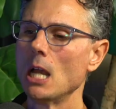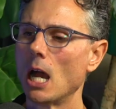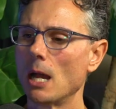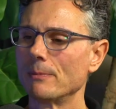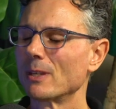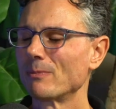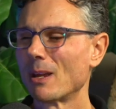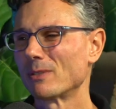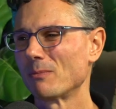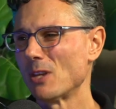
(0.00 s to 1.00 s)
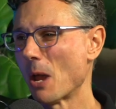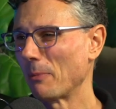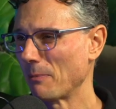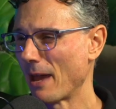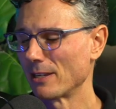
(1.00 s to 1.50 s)
Sometimes some
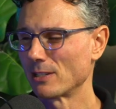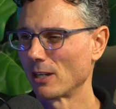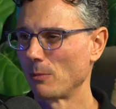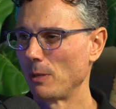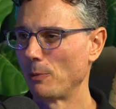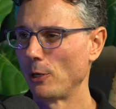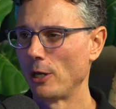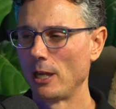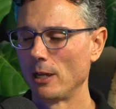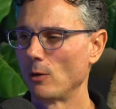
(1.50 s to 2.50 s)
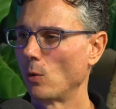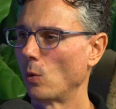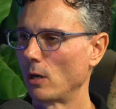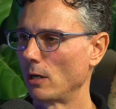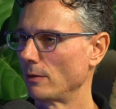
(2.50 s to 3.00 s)
numbing medicine can be put in
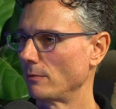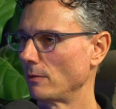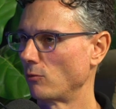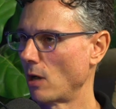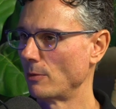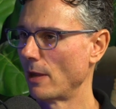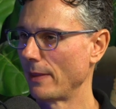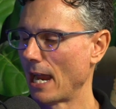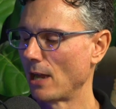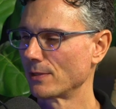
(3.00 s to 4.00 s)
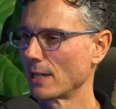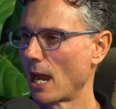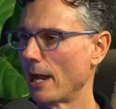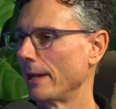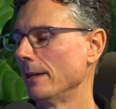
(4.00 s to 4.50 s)
or rubbed on the
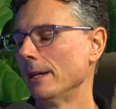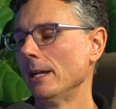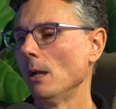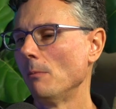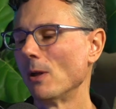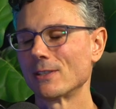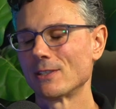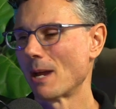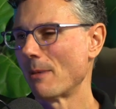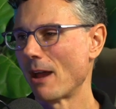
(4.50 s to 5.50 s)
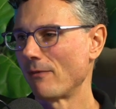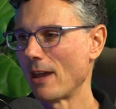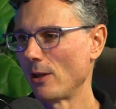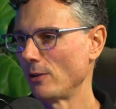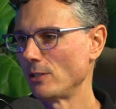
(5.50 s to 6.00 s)
outside. Most of the time I
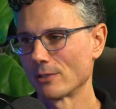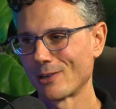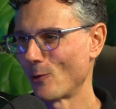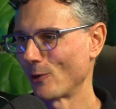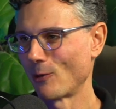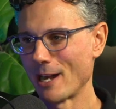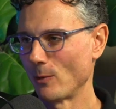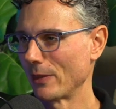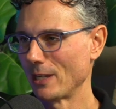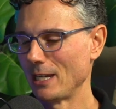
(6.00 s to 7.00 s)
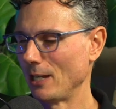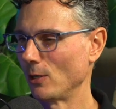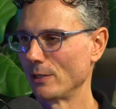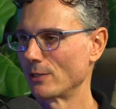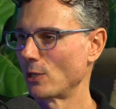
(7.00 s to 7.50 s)
found just going right in with the
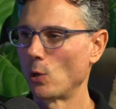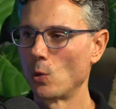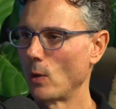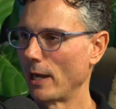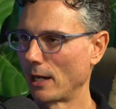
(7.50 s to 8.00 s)
needle is so quick.